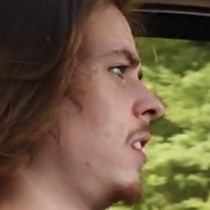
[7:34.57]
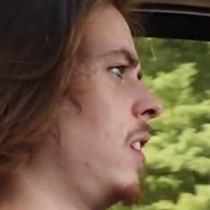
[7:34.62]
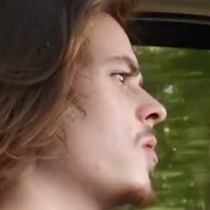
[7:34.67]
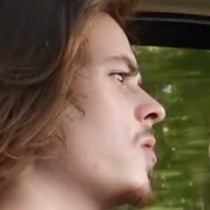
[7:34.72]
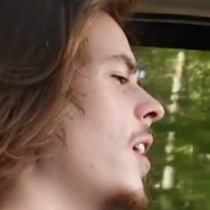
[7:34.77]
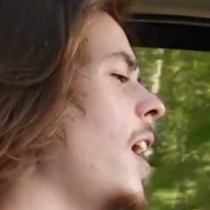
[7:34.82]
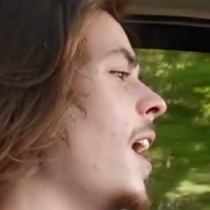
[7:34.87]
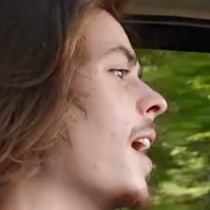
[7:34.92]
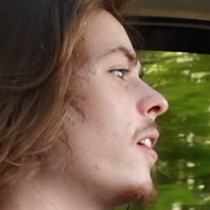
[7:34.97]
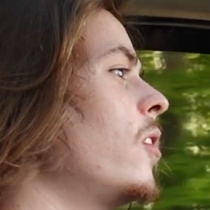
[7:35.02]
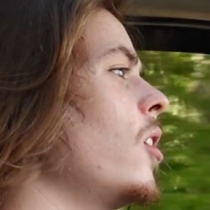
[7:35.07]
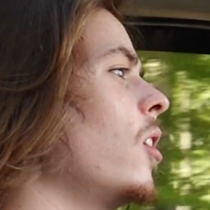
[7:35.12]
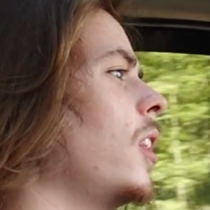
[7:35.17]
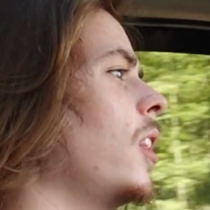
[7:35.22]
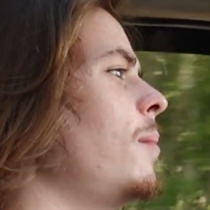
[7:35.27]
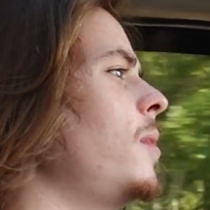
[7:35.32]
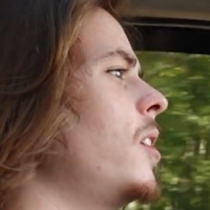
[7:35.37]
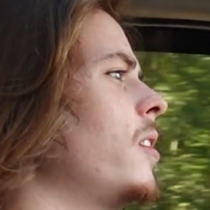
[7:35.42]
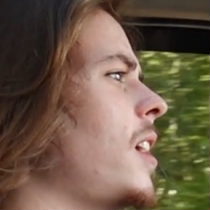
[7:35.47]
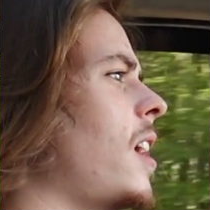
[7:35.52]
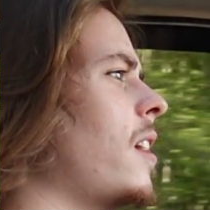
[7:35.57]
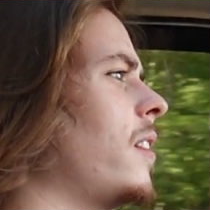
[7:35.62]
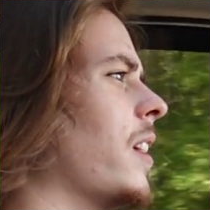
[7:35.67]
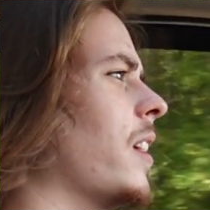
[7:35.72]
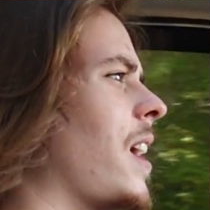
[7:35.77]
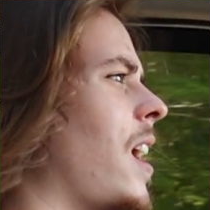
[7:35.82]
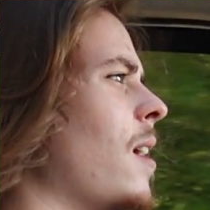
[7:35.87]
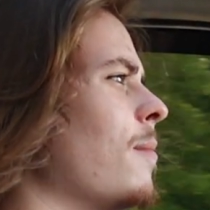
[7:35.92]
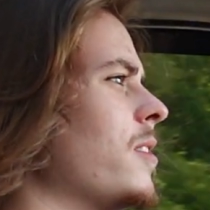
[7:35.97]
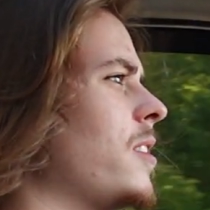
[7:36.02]
So yeah, I don't know. Let me know down in
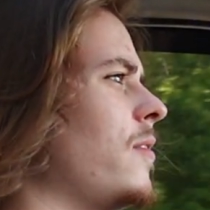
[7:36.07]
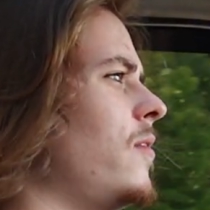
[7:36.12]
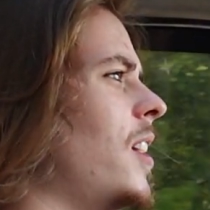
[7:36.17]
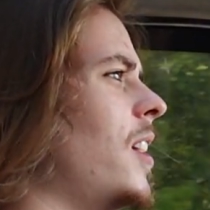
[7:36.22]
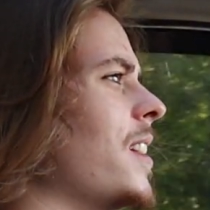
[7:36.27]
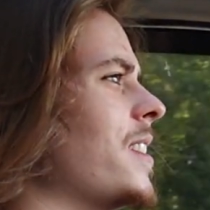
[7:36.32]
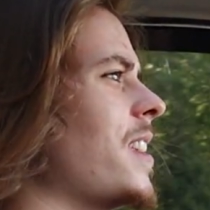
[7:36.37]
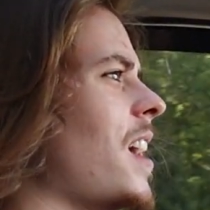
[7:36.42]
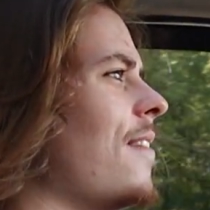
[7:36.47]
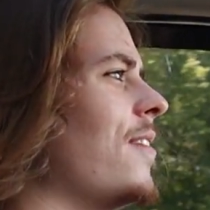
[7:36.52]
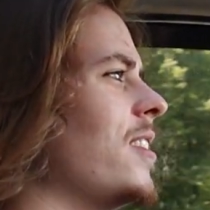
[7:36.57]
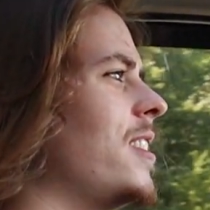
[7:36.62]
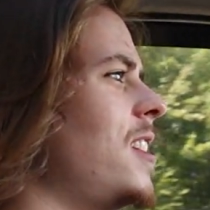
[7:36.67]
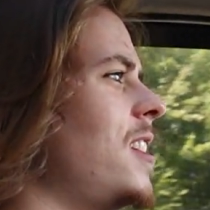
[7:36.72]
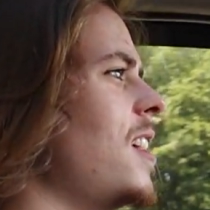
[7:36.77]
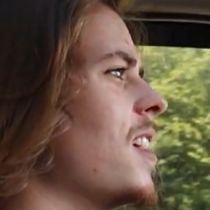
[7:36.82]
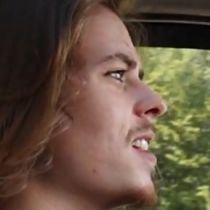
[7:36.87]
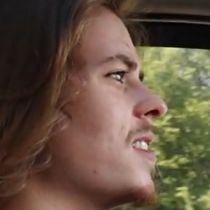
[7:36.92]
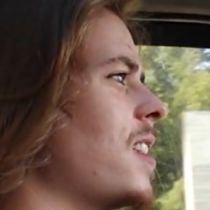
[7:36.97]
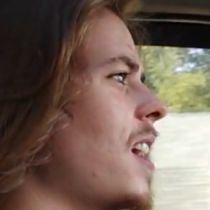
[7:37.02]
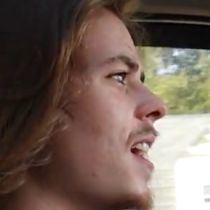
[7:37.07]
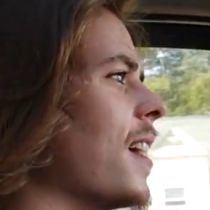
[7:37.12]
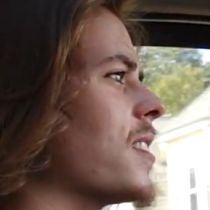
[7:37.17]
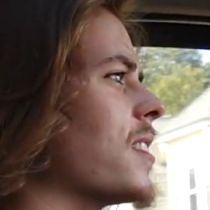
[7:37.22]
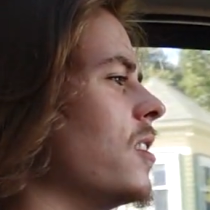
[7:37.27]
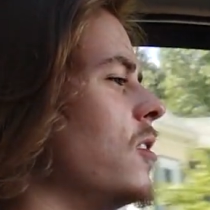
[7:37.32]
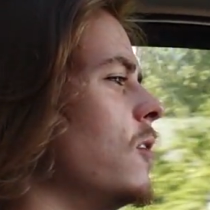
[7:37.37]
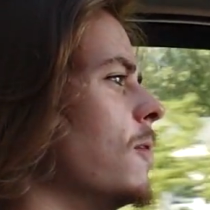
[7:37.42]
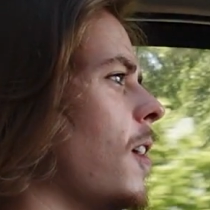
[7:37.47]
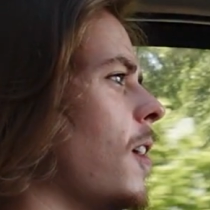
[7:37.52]
the comments if you guys have a
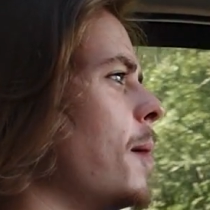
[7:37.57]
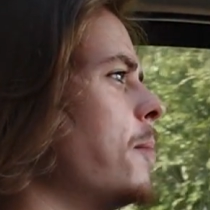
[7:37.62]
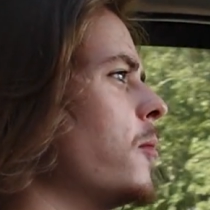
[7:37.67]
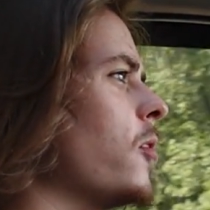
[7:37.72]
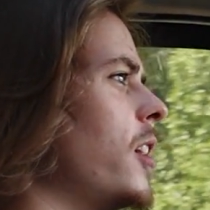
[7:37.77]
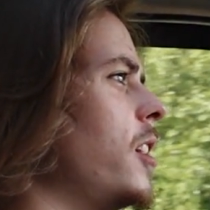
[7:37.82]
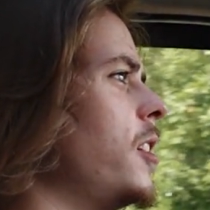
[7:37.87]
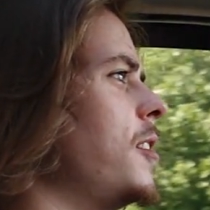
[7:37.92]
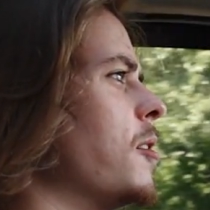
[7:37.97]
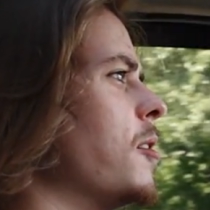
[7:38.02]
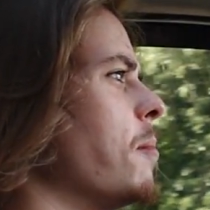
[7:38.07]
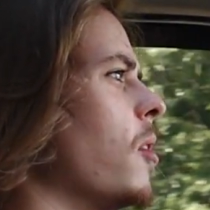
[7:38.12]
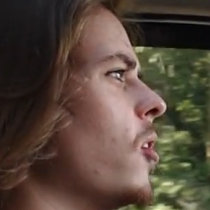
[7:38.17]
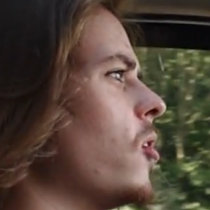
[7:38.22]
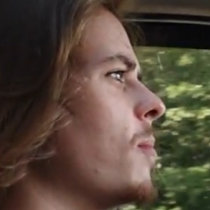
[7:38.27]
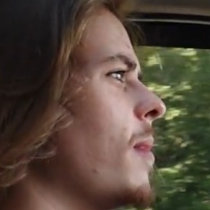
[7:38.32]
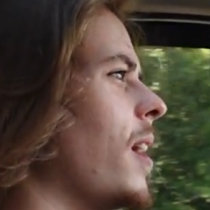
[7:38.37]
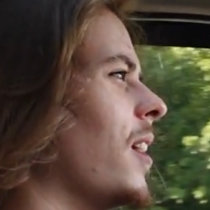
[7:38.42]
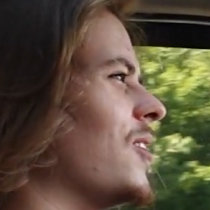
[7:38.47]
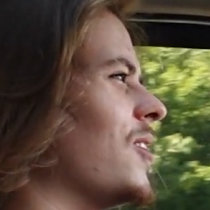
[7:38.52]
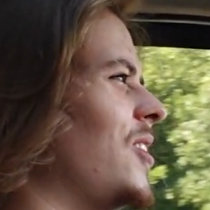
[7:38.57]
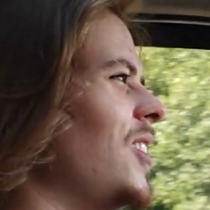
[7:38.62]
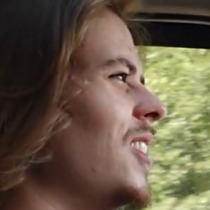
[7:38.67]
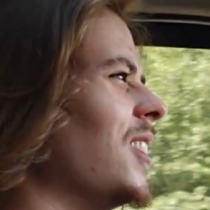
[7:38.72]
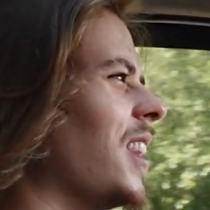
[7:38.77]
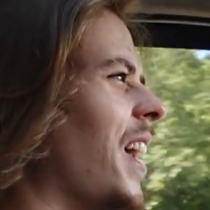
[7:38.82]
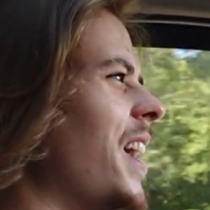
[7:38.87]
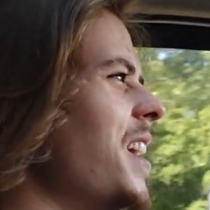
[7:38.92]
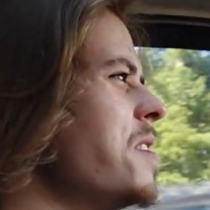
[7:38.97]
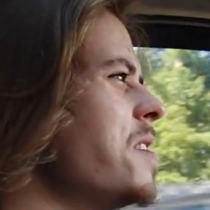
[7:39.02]
TSX and you've upgraded your motor mounts. Do you
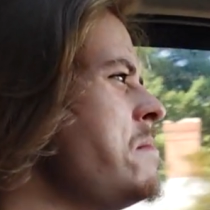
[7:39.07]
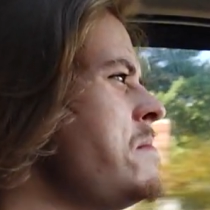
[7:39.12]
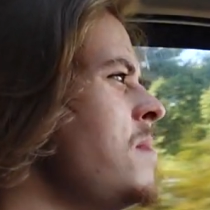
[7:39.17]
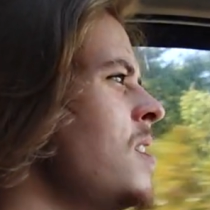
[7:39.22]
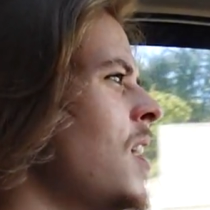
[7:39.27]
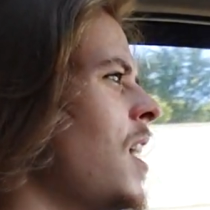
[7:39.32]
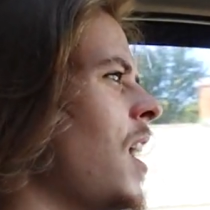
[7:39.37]
like them?